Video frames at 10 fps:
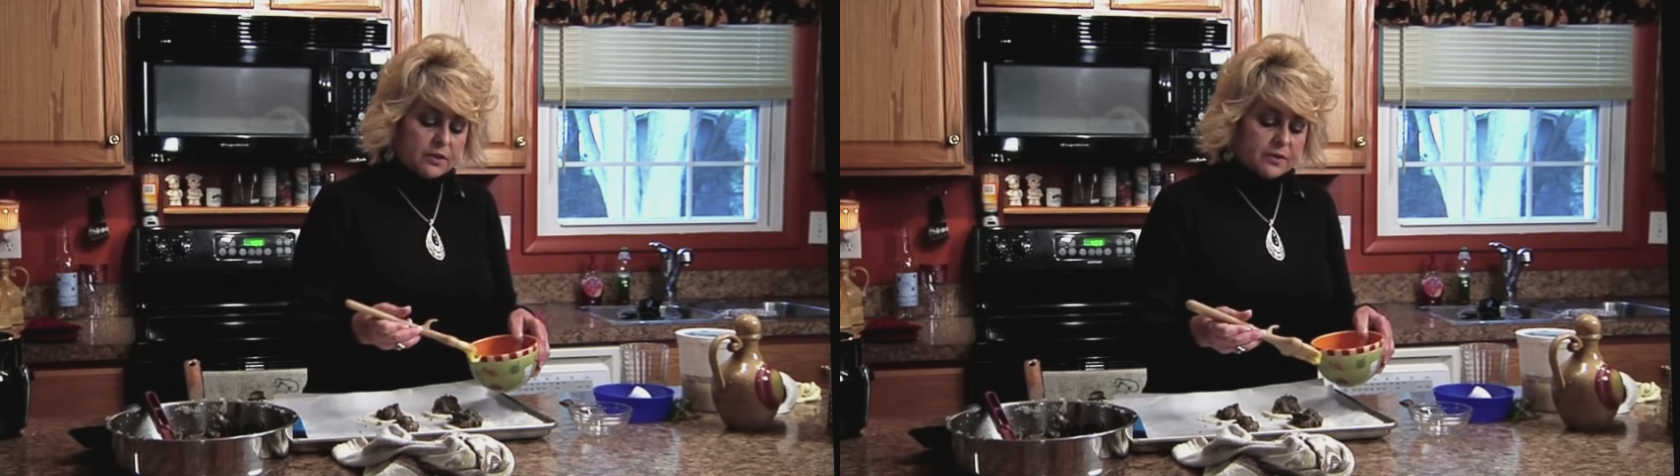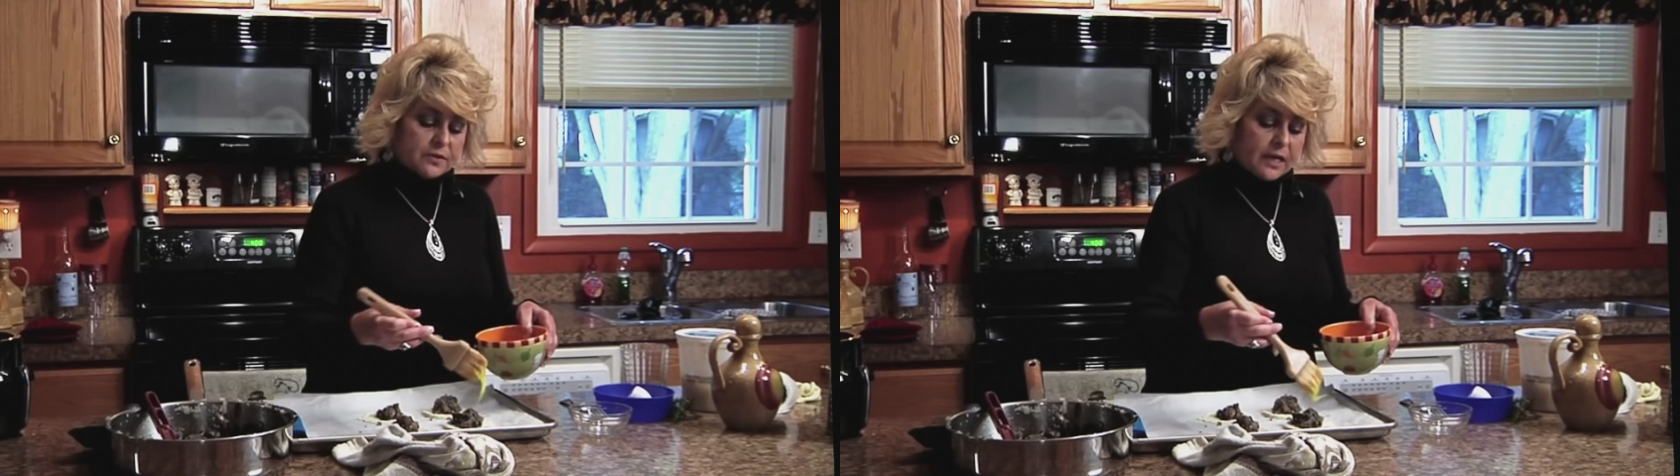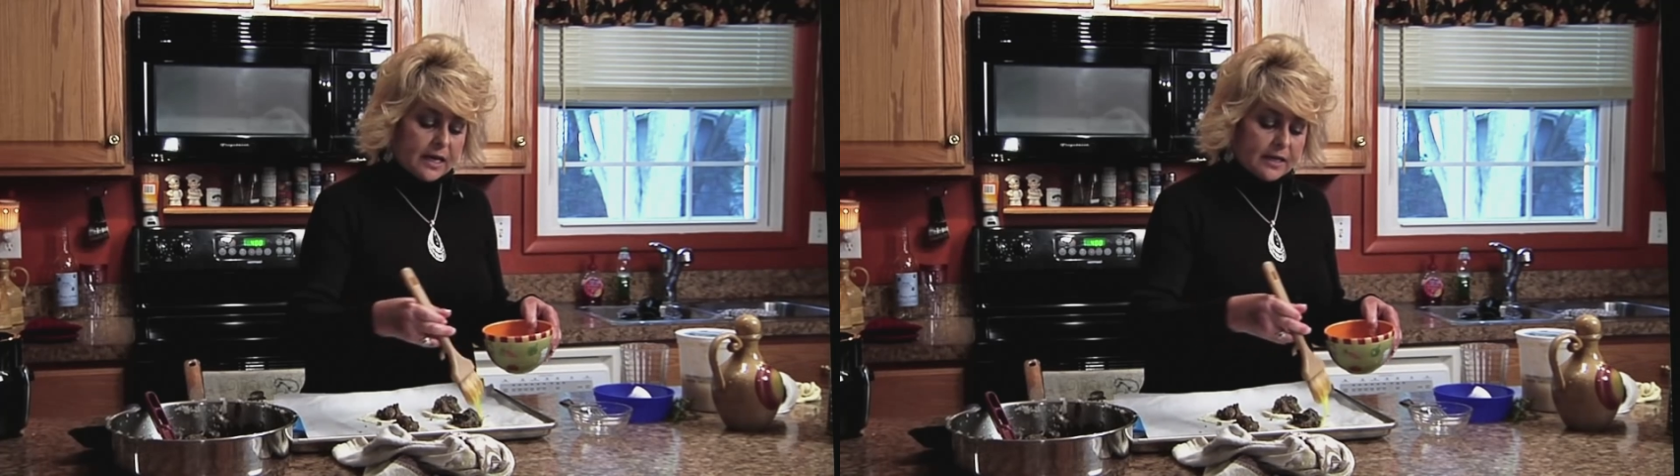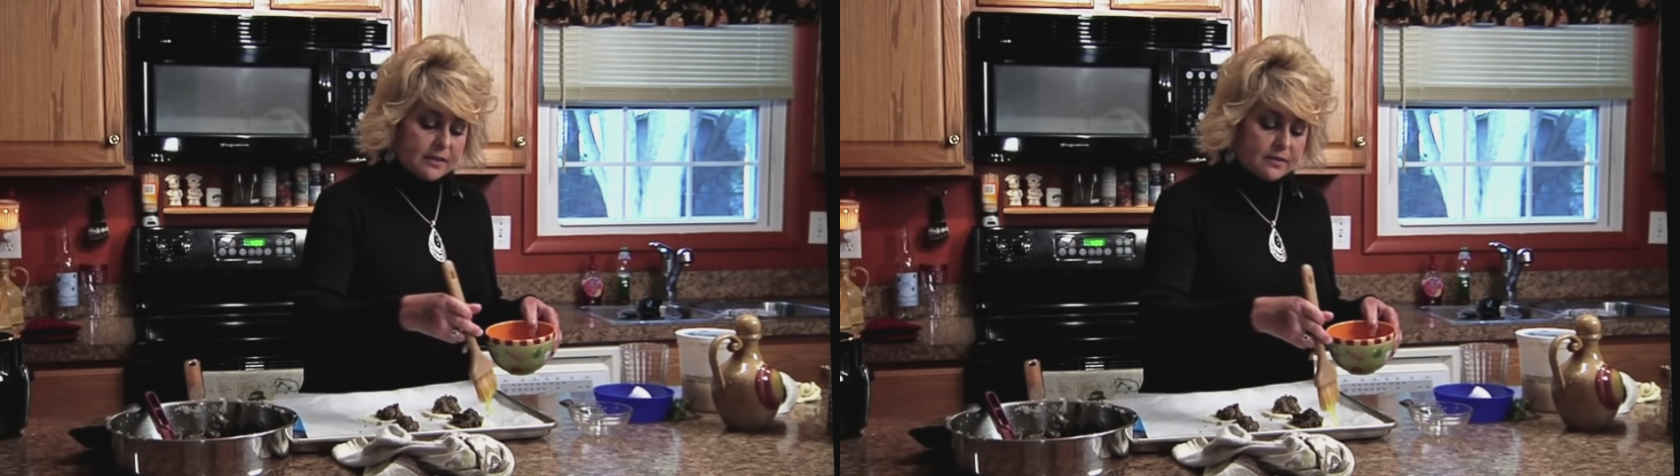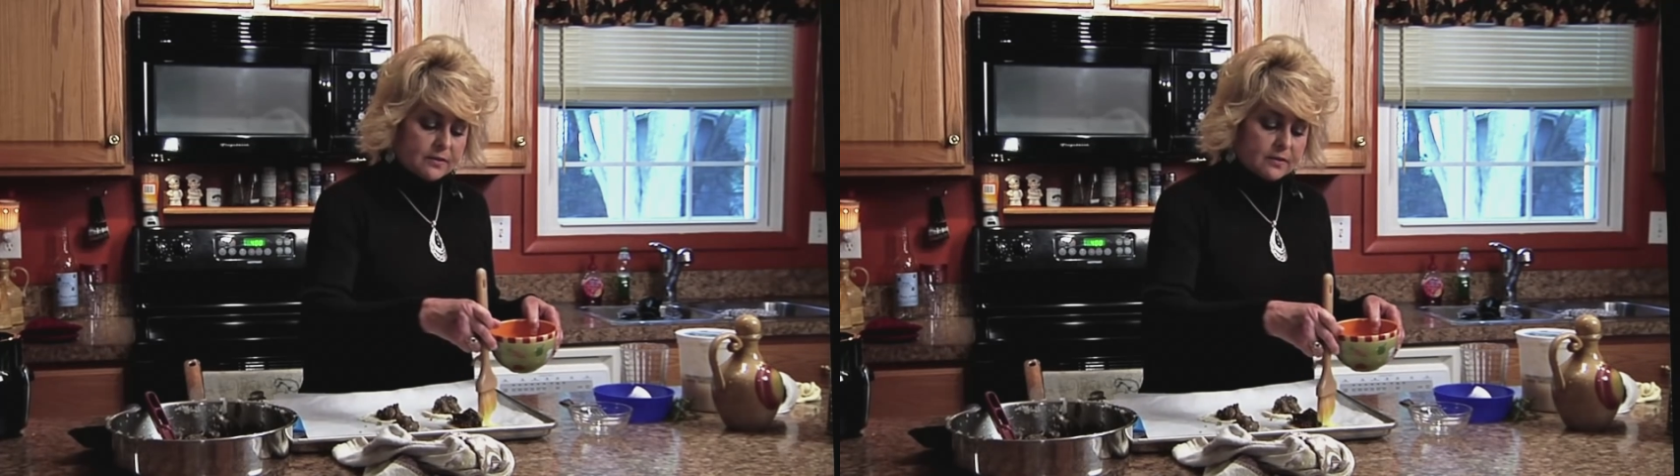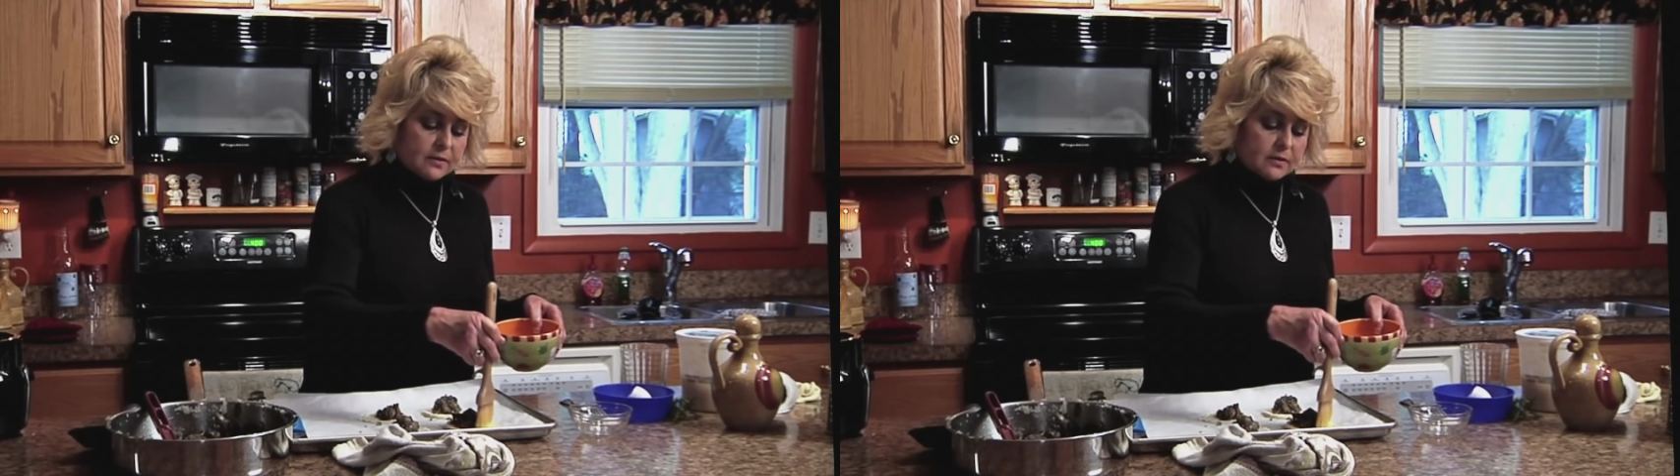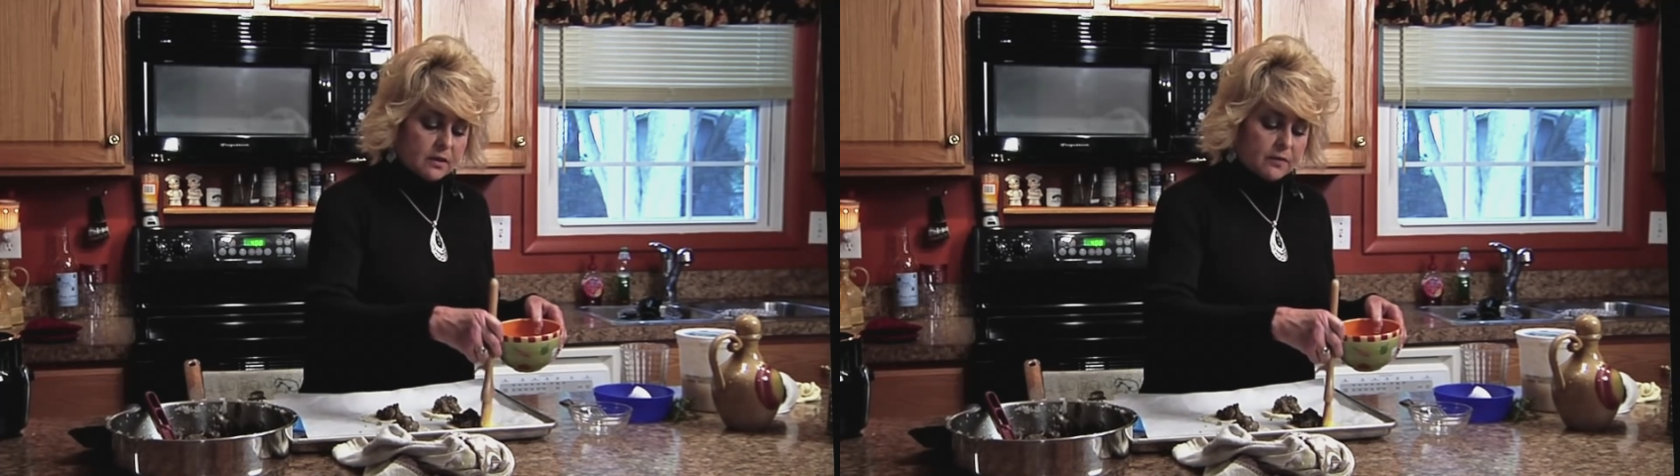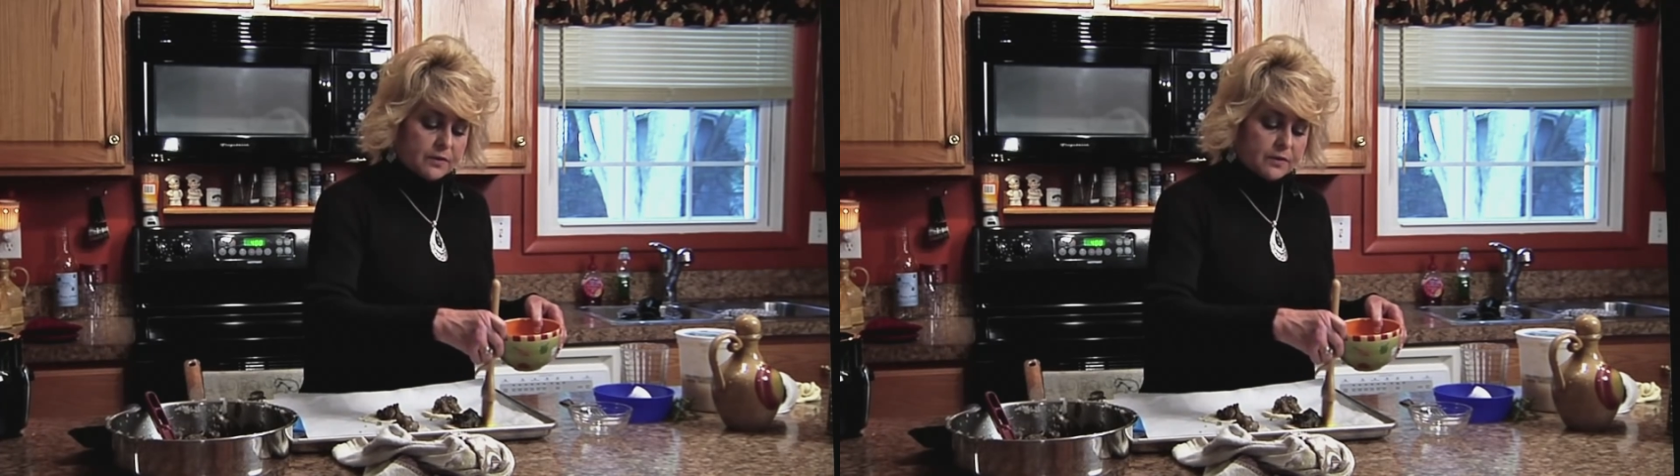the sides of